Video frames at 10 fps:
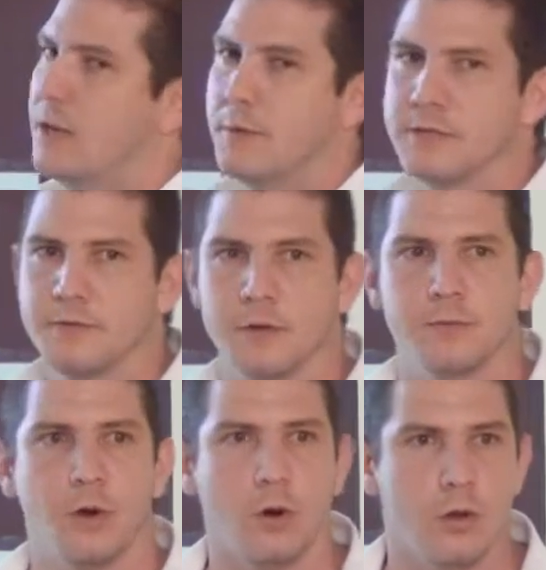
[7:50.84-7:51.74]
element
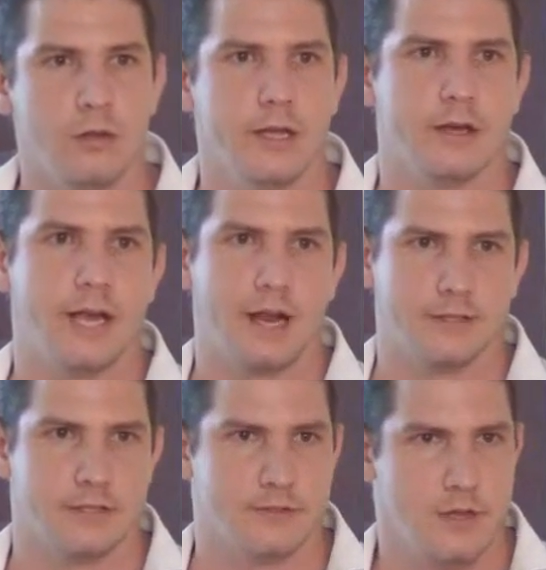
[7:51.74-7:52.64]
from all the
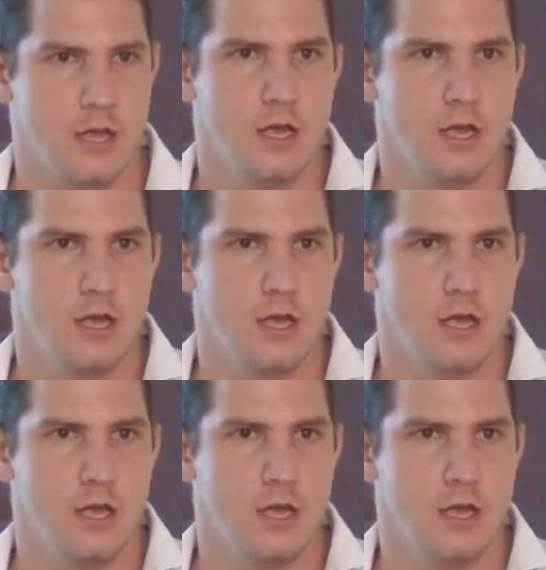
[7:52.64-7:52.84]
reactants.